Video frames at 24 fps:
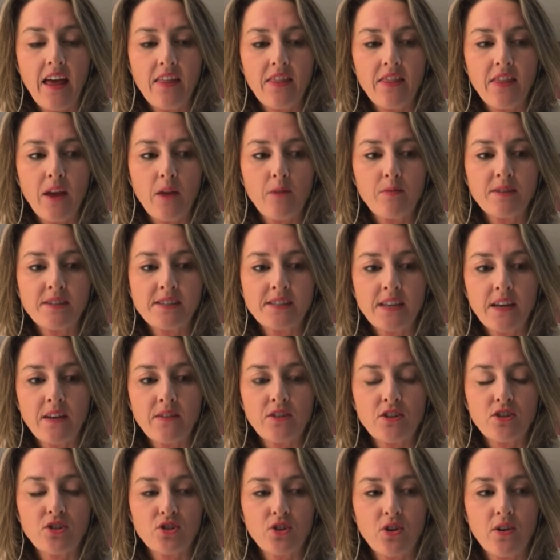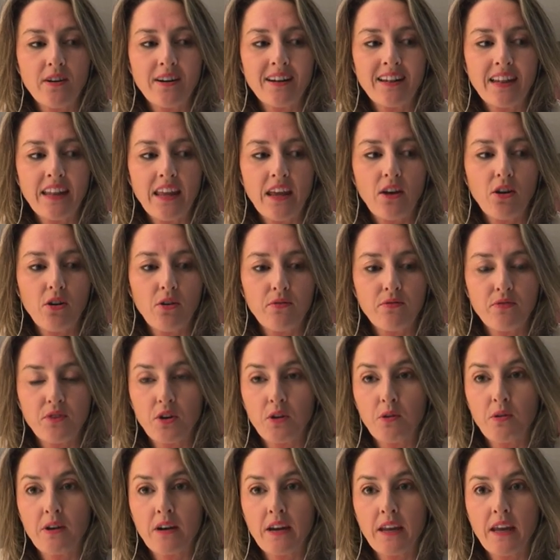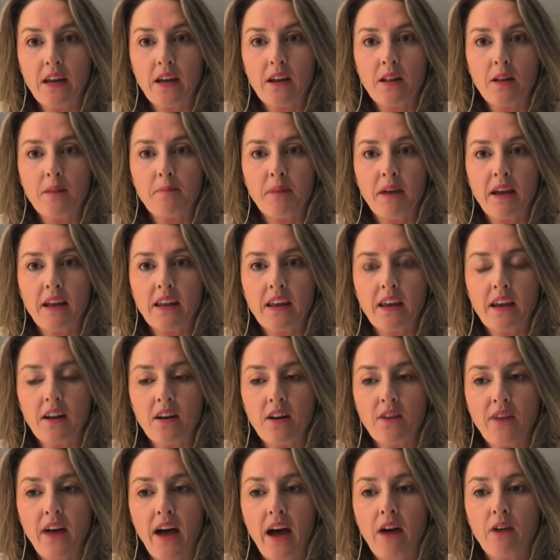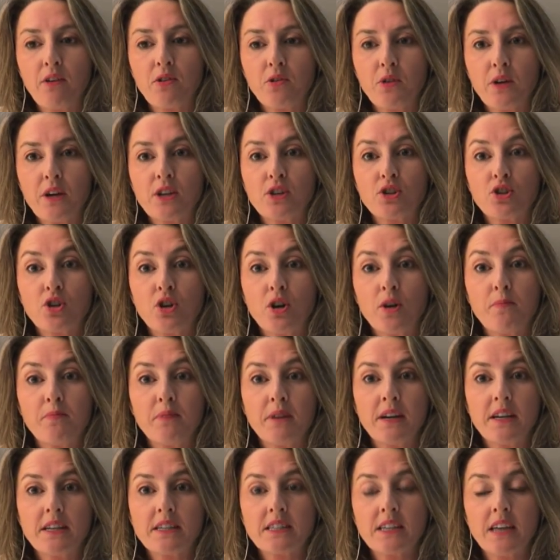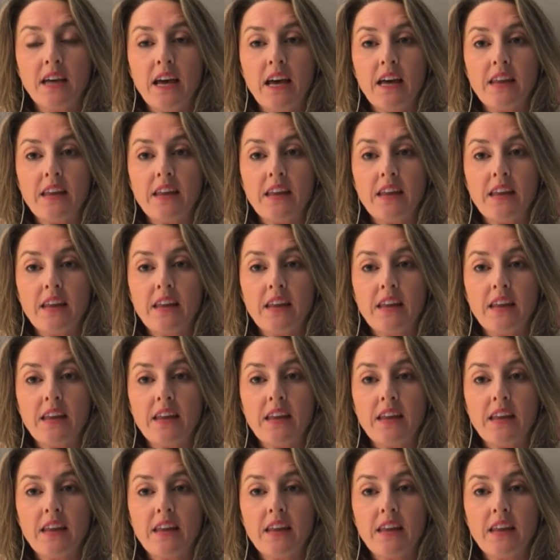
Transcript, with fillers: they received a certain legal view or legal opinion of how to interpret